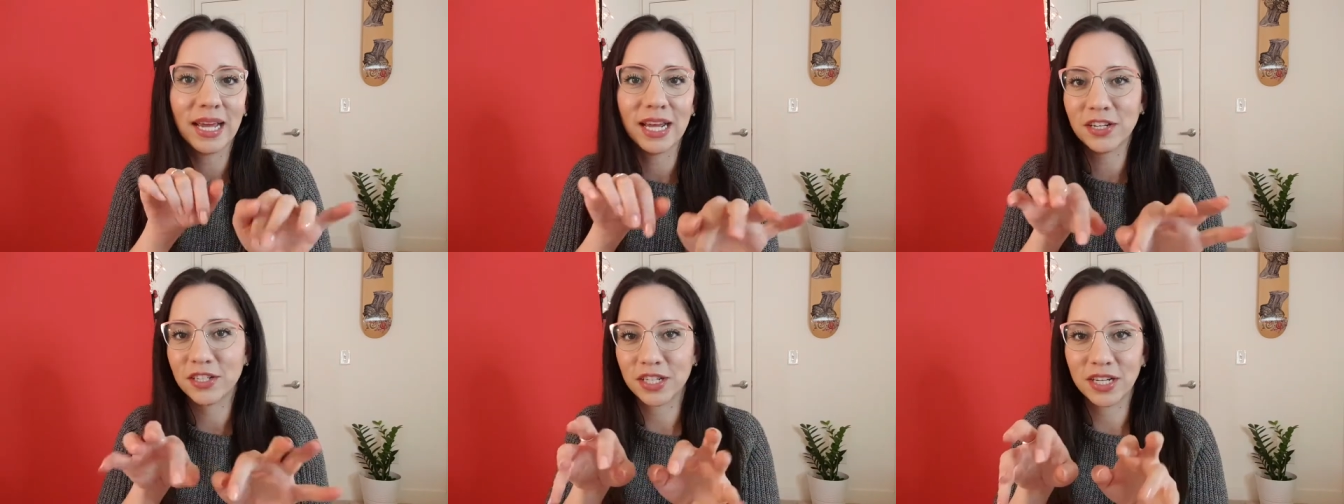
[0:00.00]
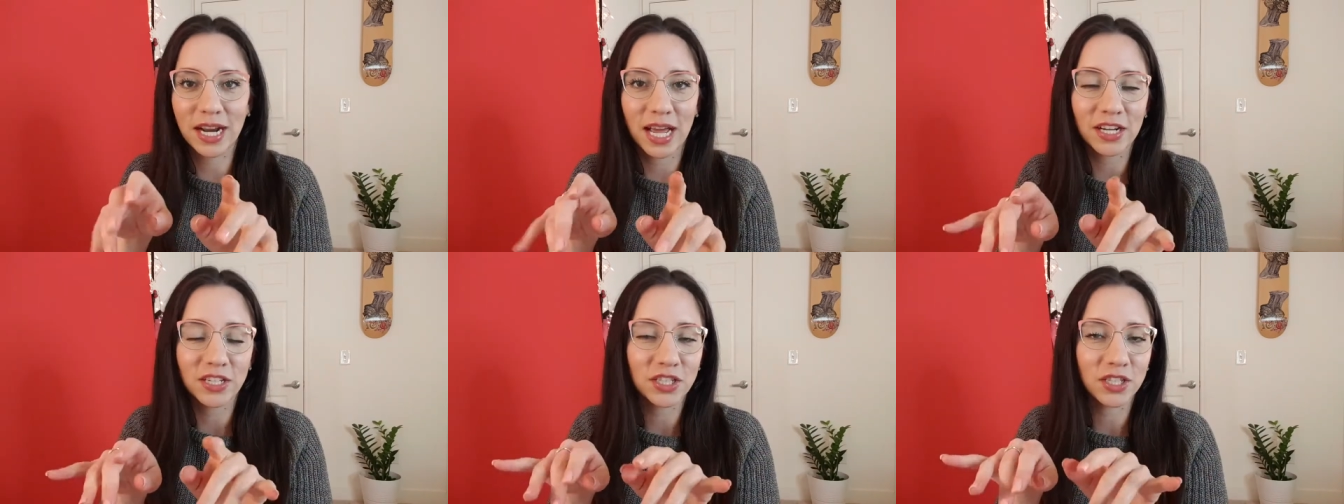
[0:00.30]

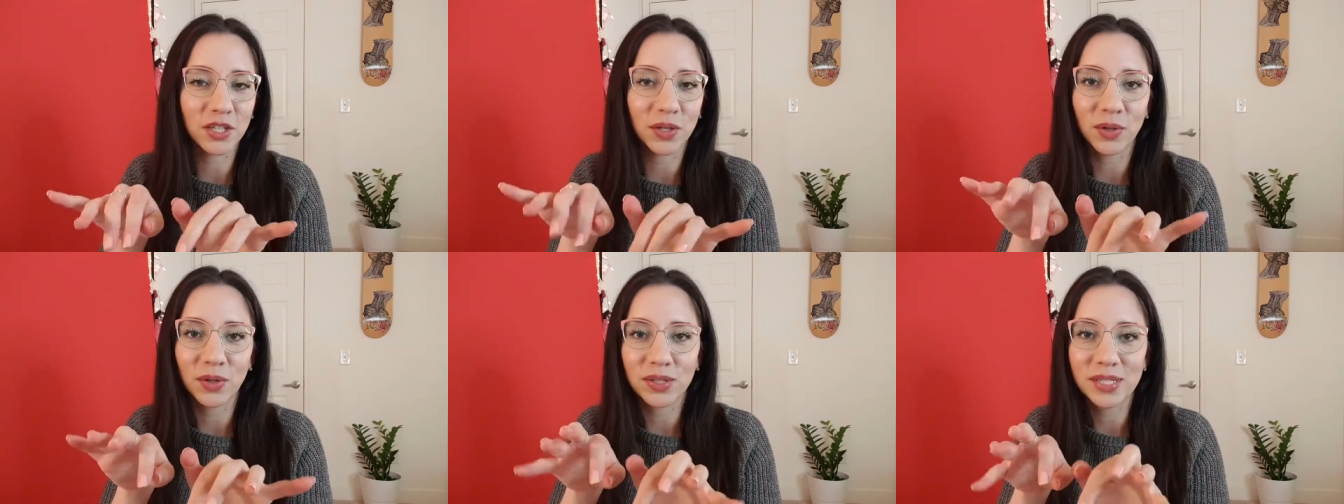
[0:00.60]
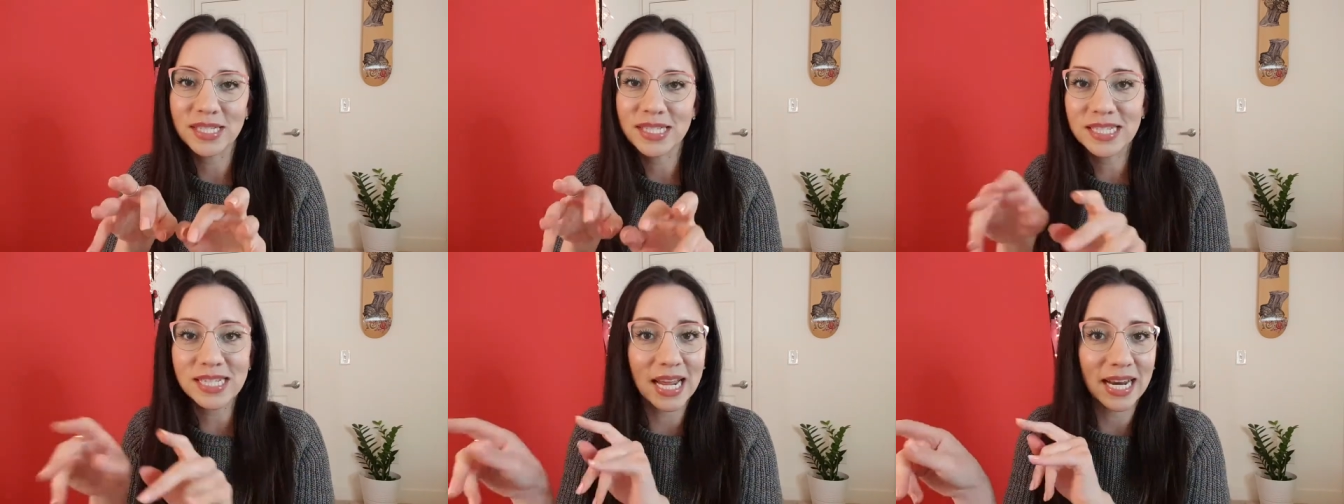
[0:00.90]
international
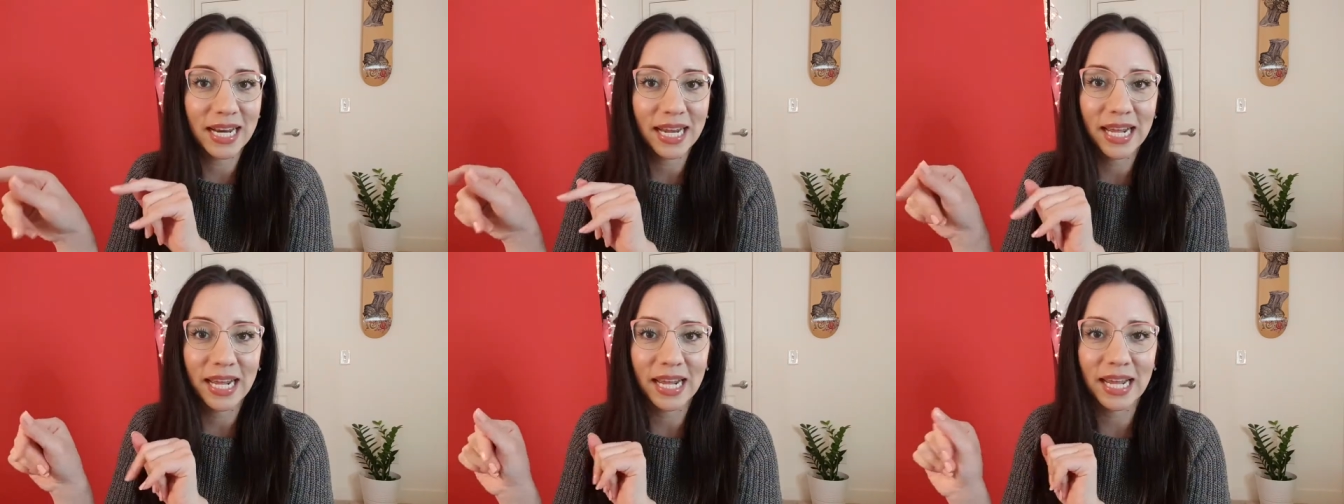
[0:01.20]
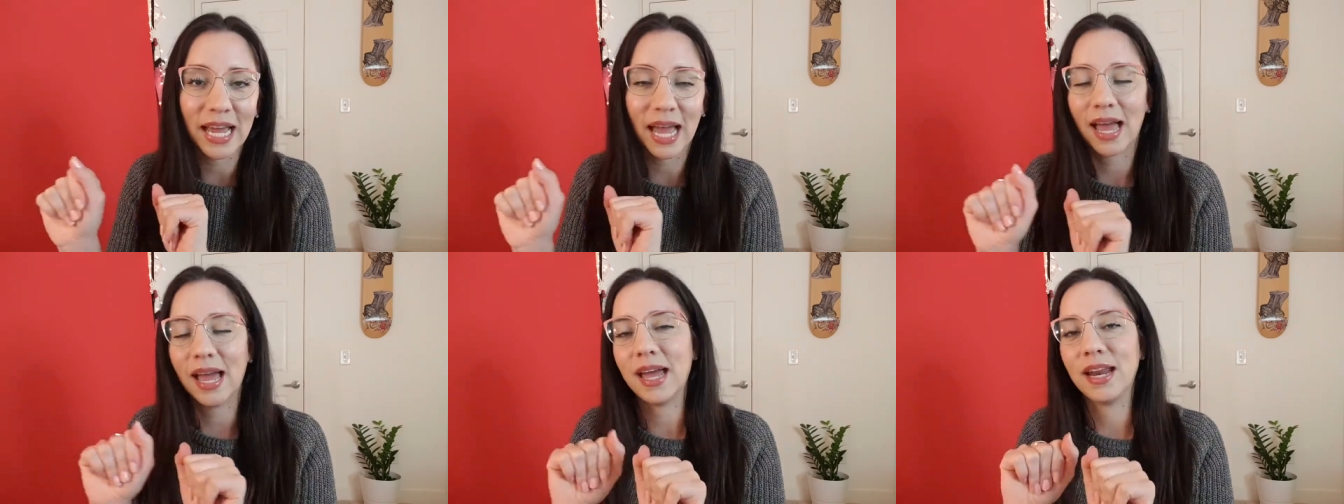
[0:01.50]

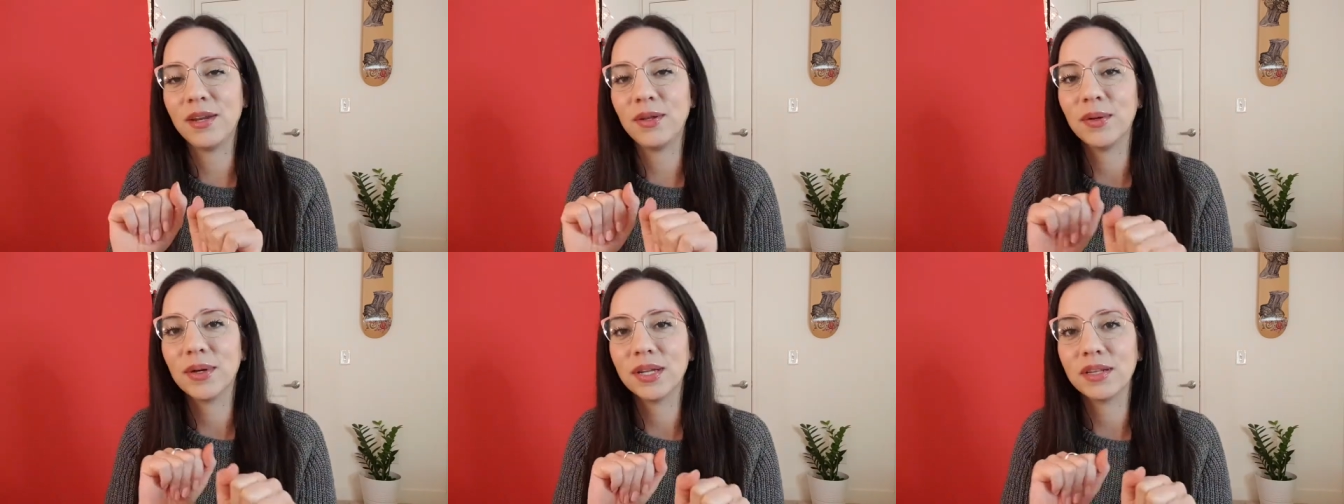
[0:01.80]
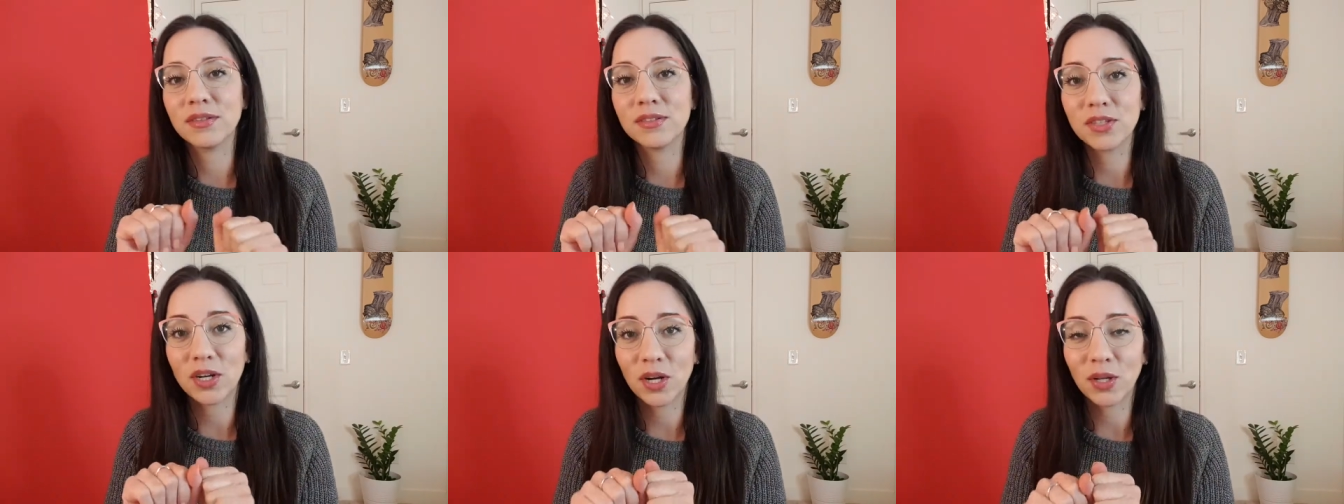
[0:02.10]
studying and you
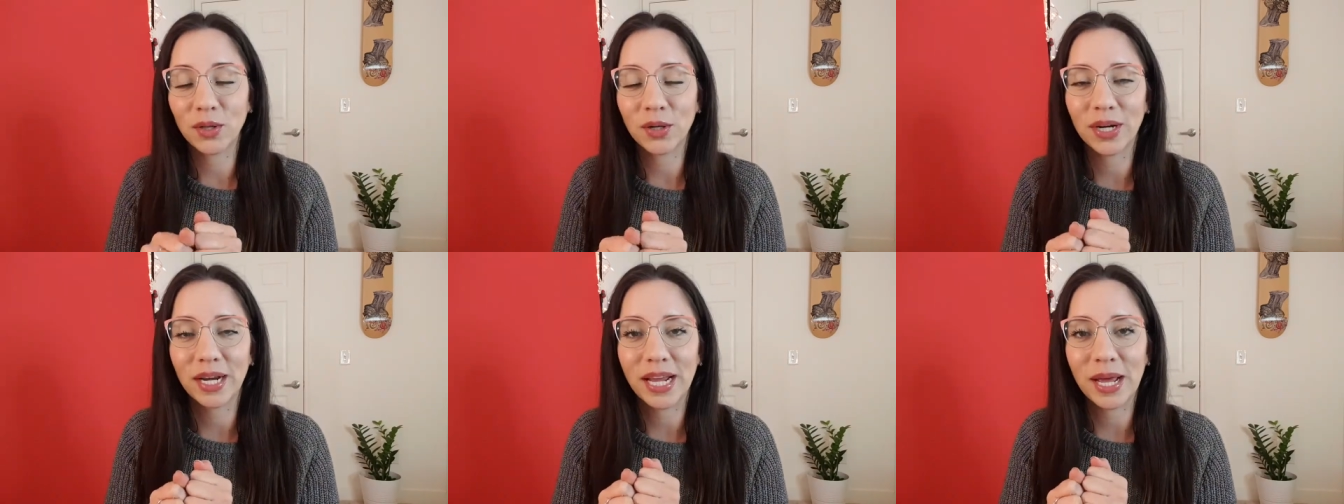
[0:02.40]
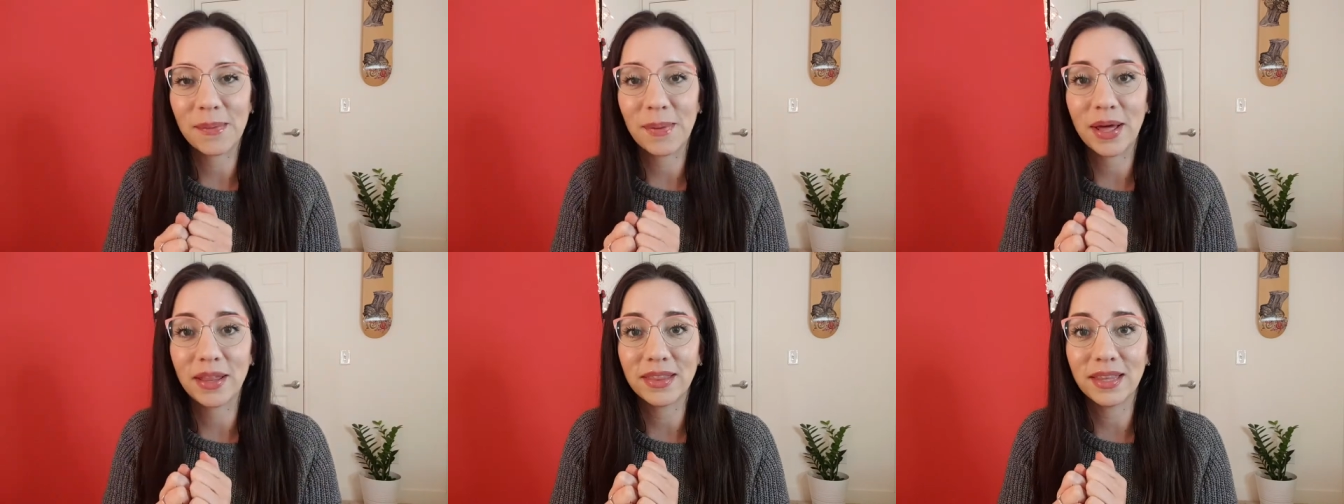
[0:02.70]
can start learning
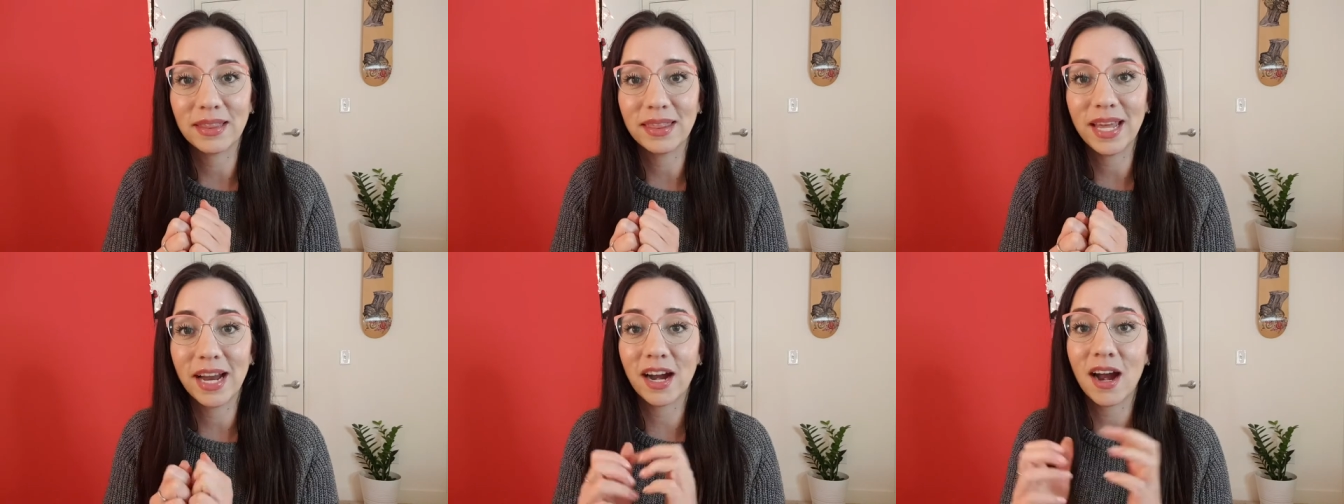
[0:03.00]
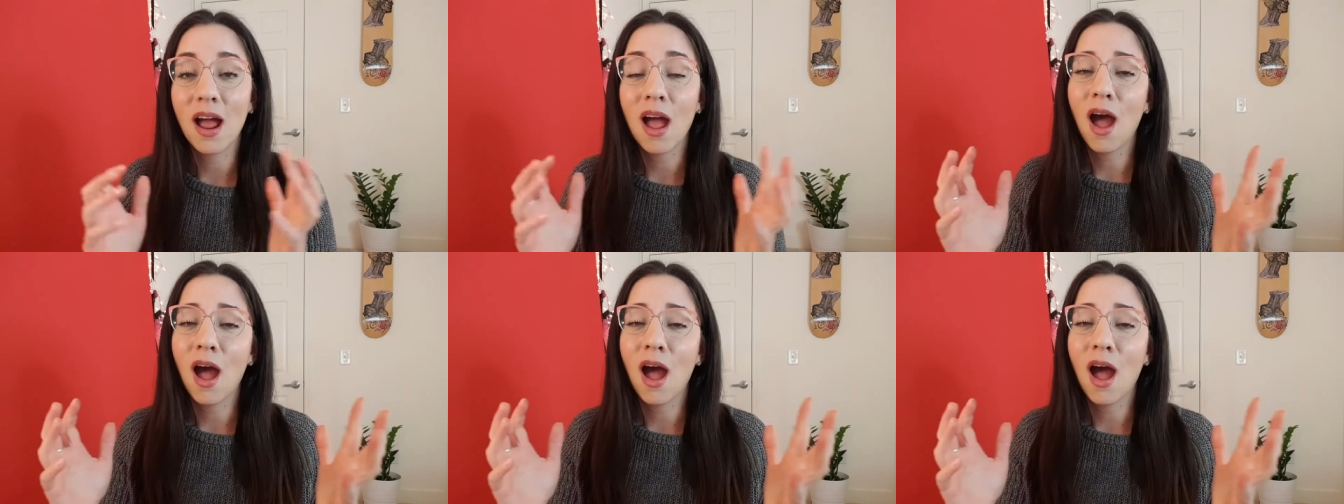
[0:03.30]
about that there.